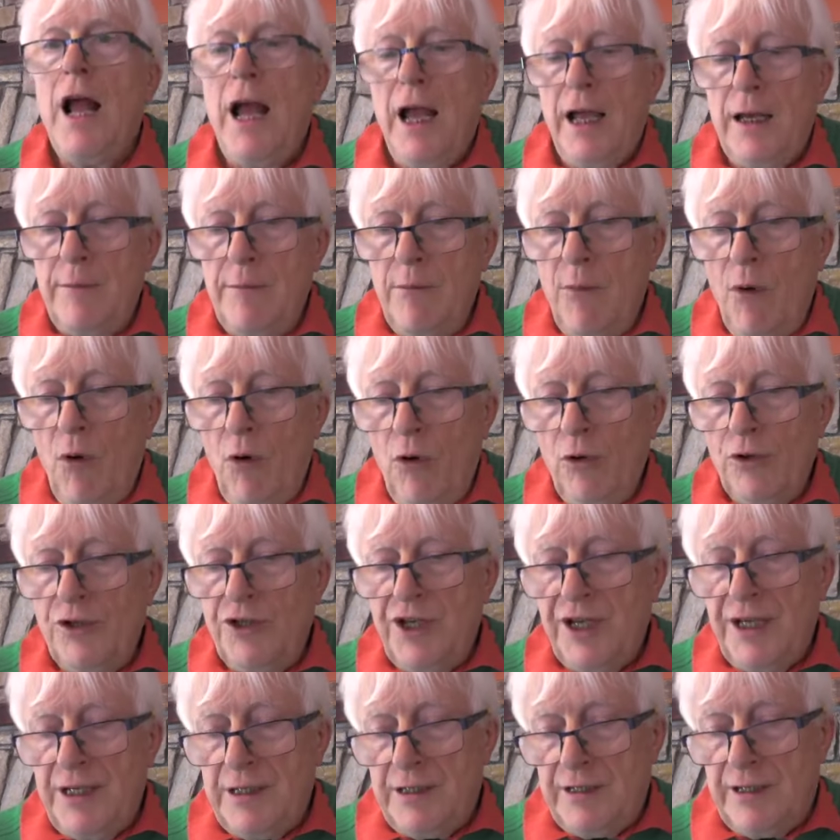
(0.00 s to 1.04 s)
In more
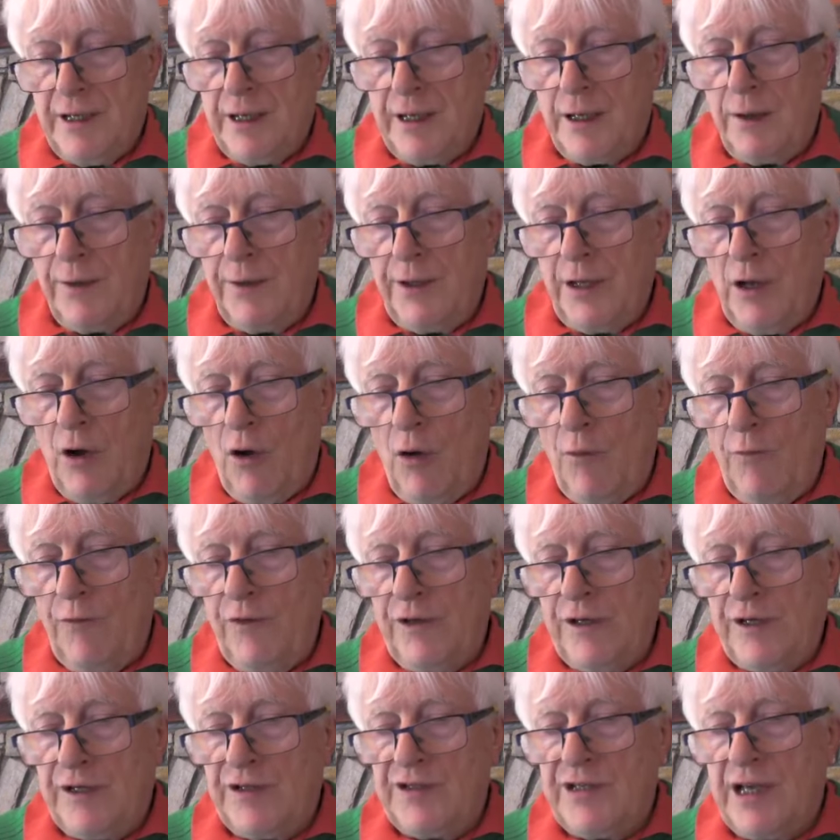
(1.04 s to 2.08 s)
detail, the
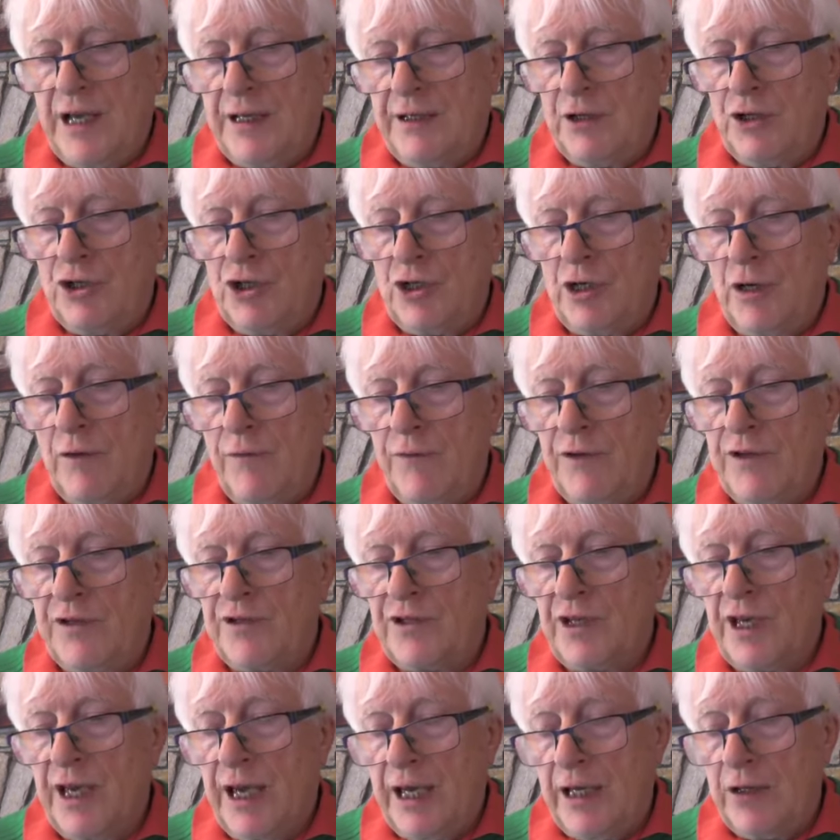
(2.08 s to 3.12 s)
obvious energy of
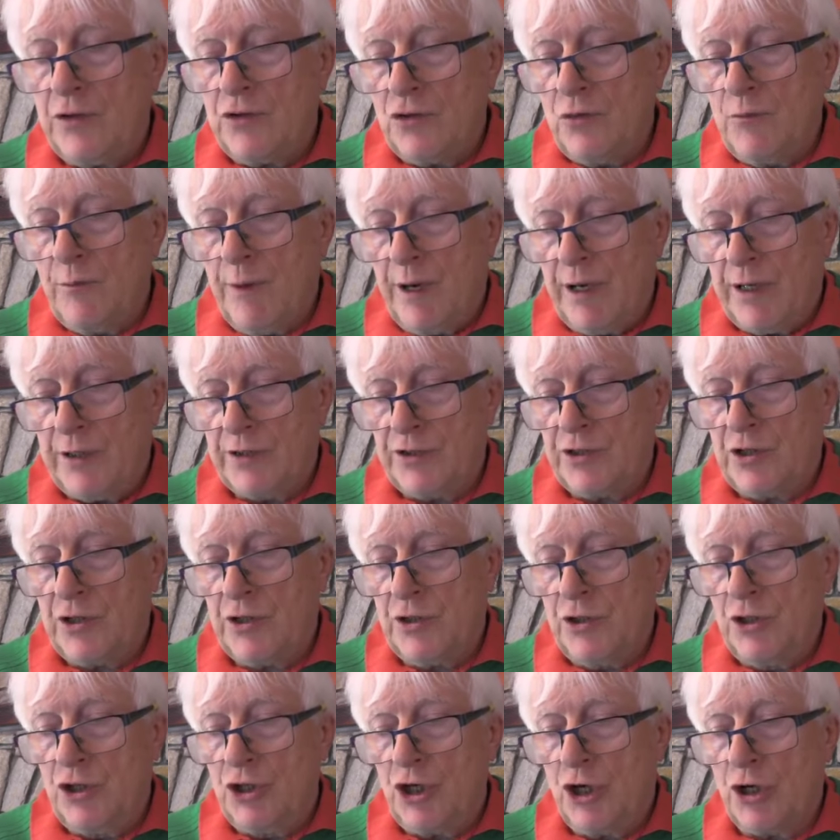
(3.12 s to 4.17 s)
this Ketu Mars
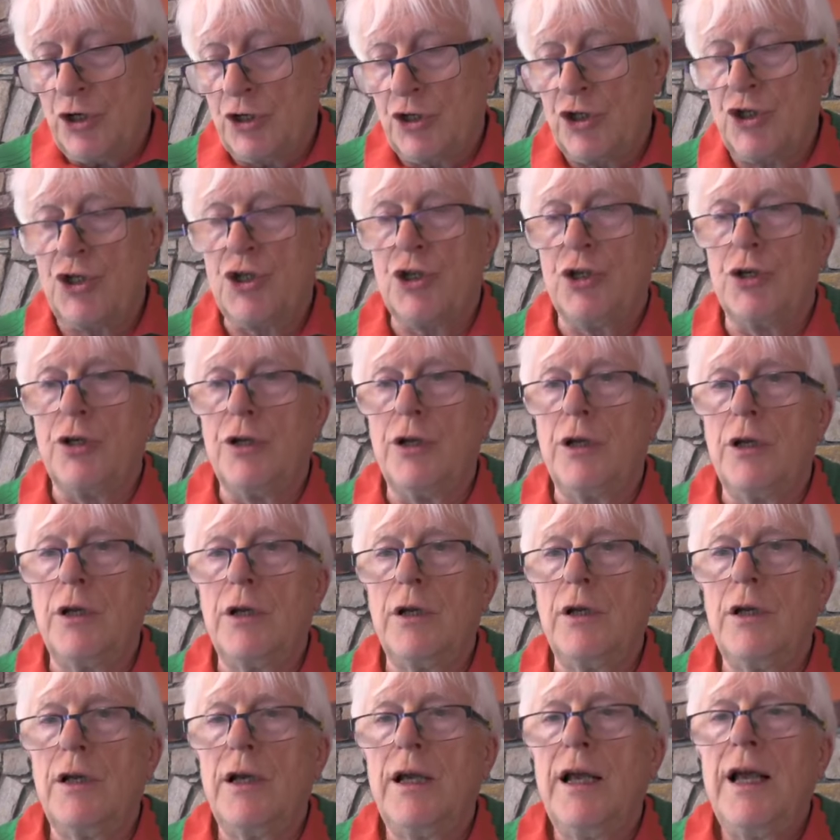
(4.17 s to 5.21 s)
conjunction
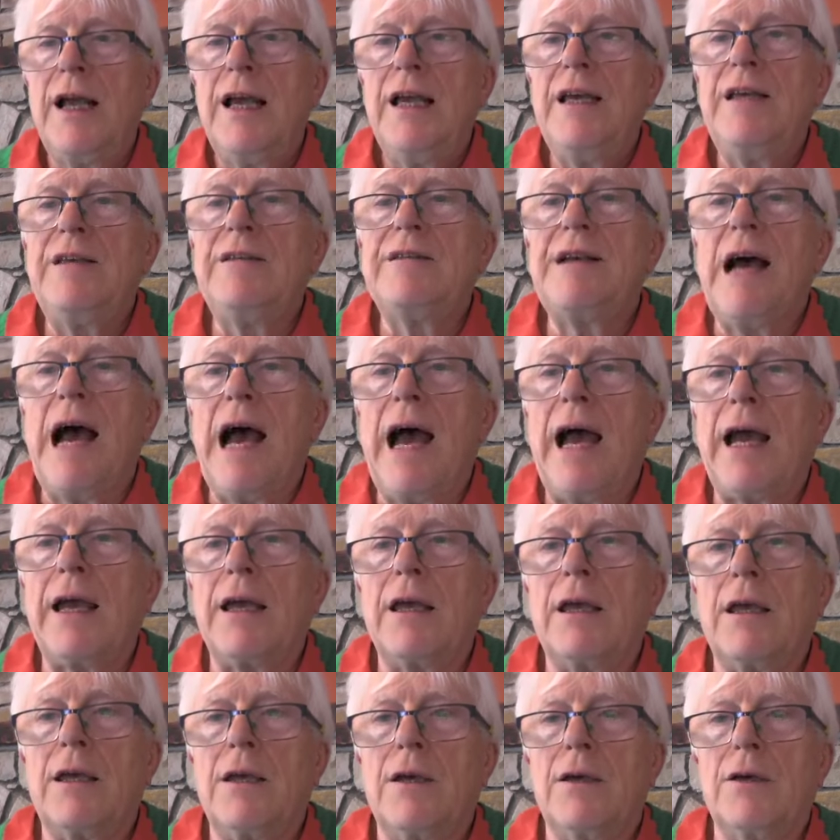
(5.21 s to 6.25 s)
is
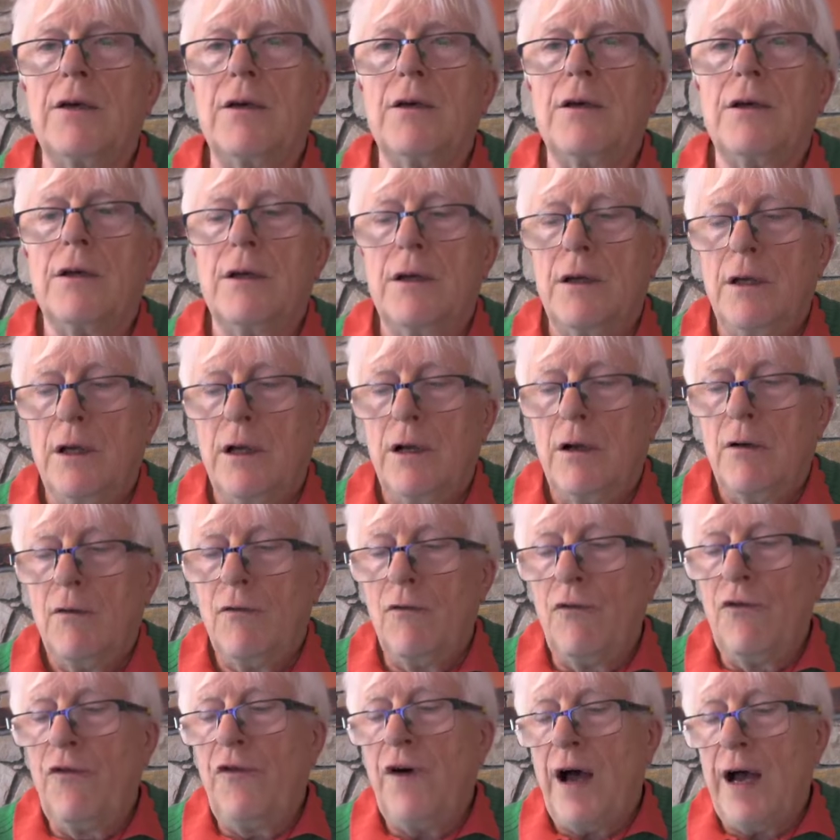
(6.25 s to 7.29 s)
anger,
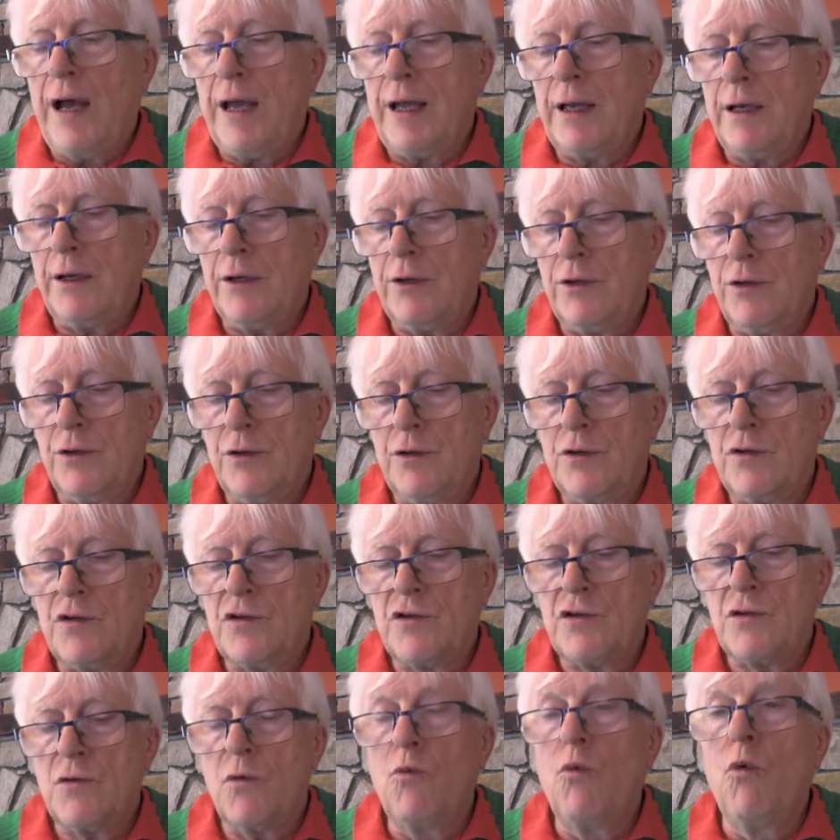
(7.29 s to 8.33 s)

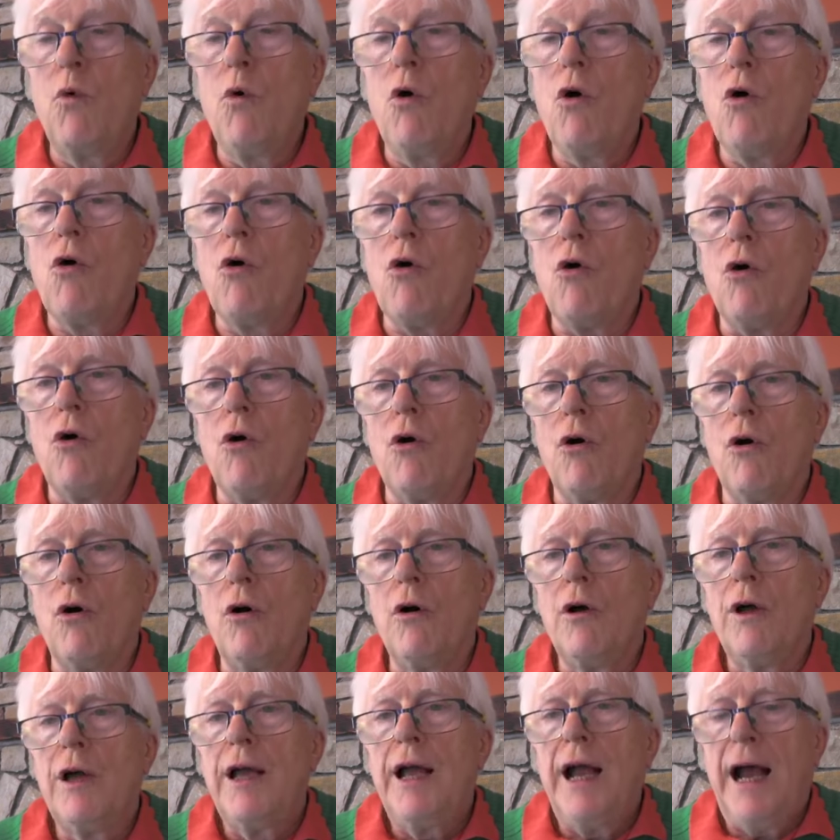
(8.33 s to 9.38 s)
violence, war,
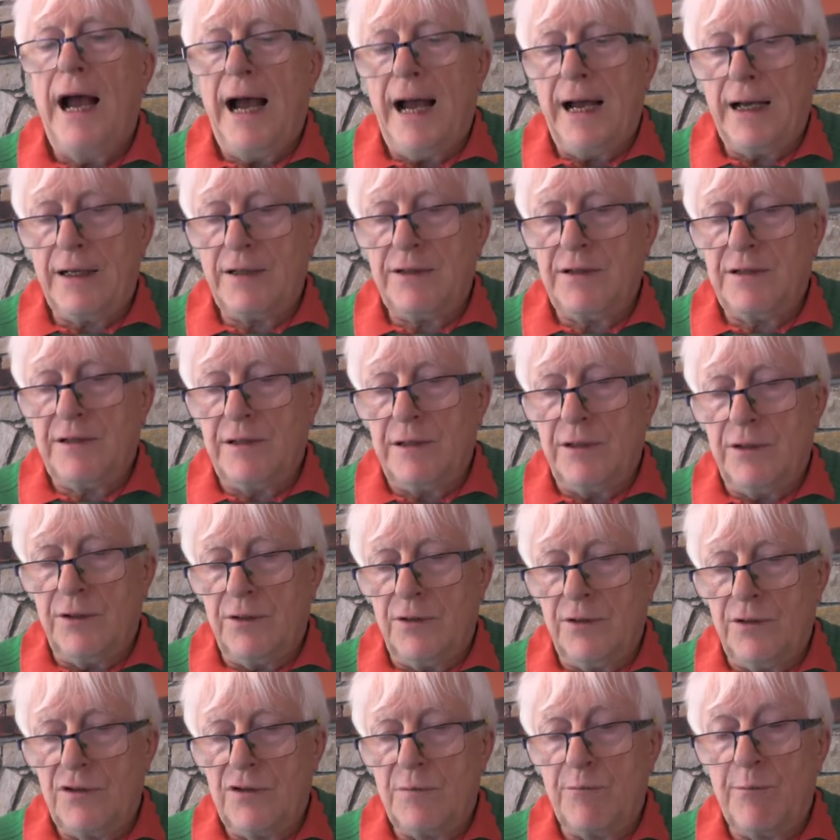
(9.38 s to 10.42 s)

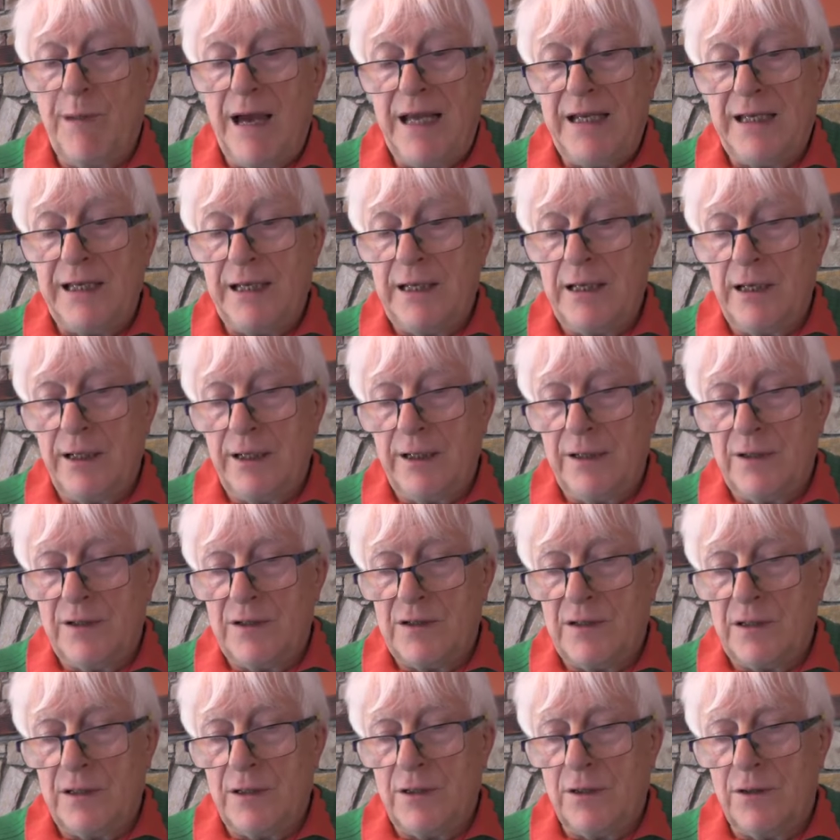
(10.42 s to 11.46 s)
accidents, medical
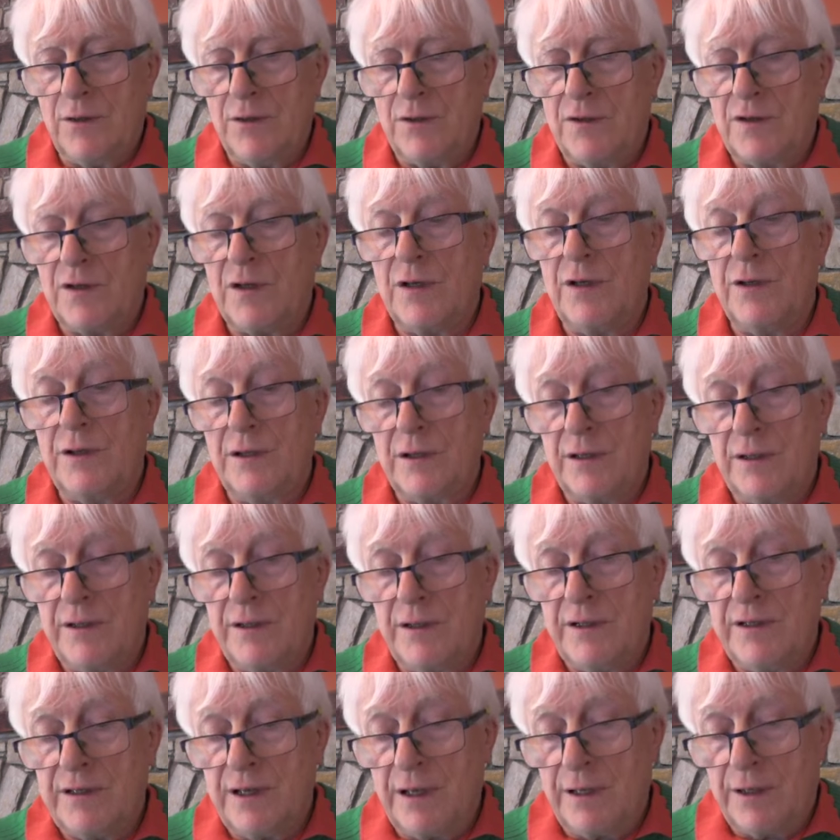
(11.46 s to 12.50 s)
incidents, and
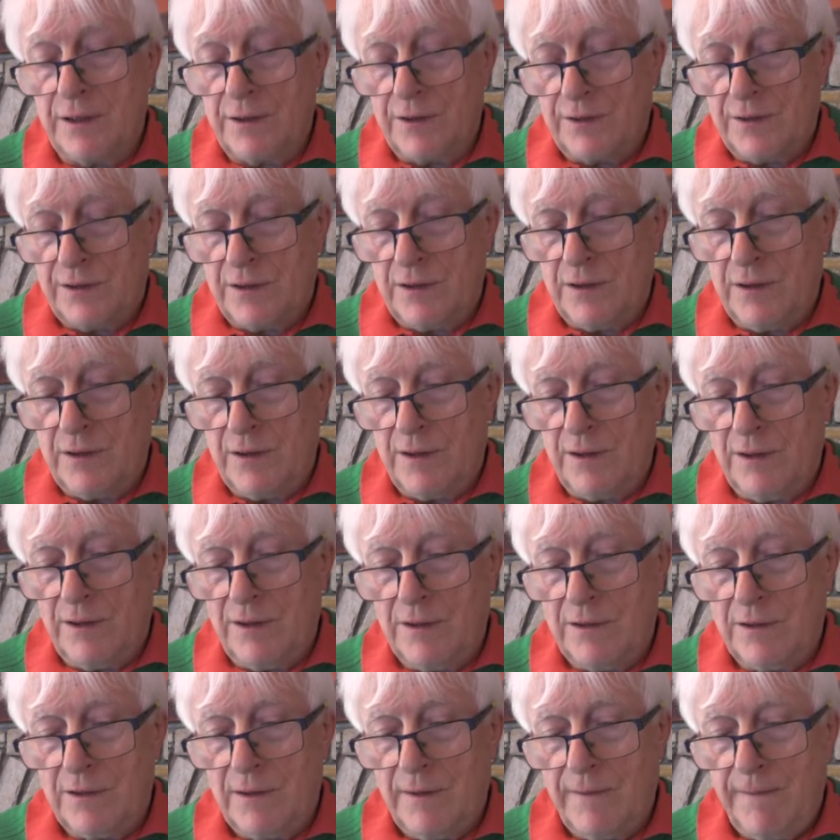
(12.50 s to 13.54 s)

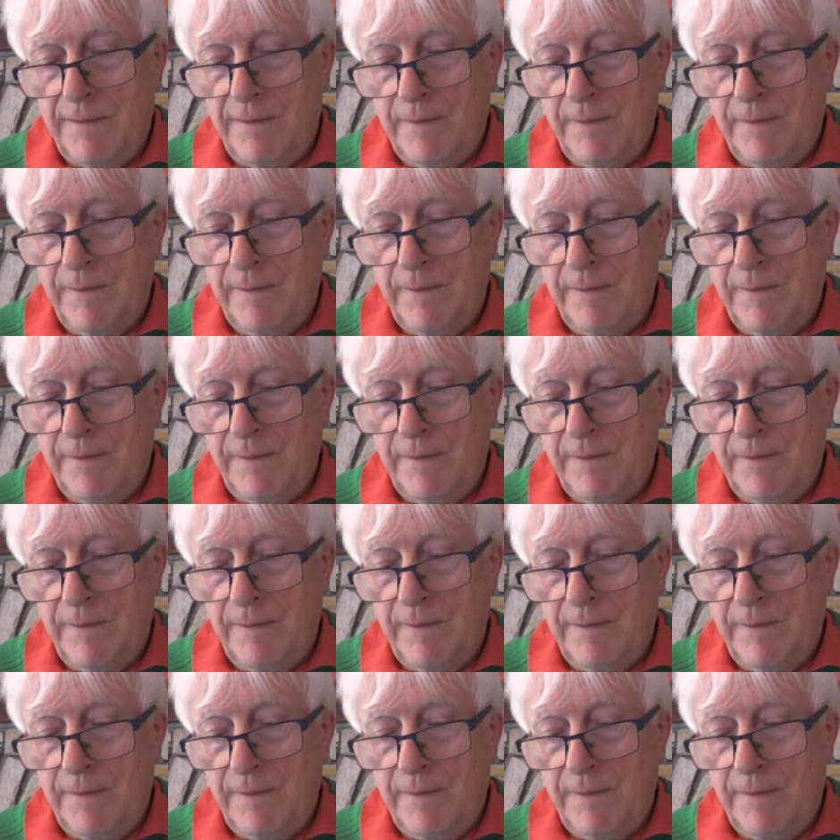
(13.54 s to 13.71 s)
disasters.